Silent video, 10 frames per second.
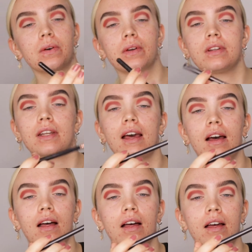on
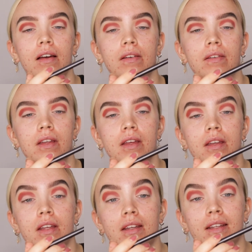a
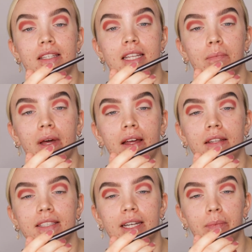
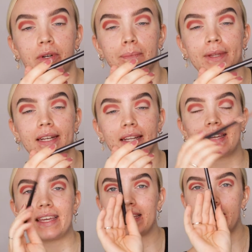Sigma Taper Blending
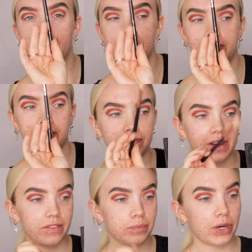
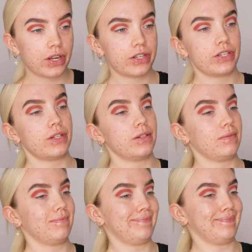E35 brush,
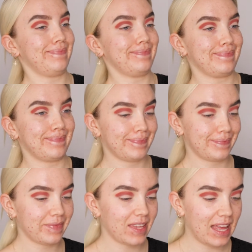
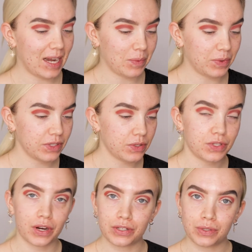and I'm going to
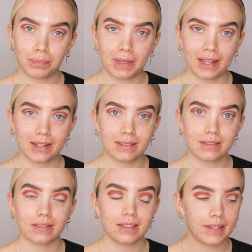start to blend
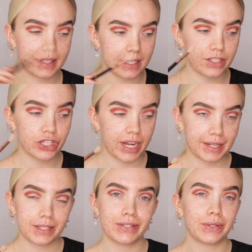these
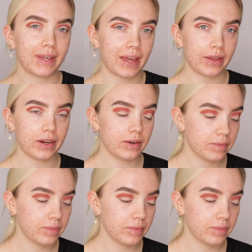shades together.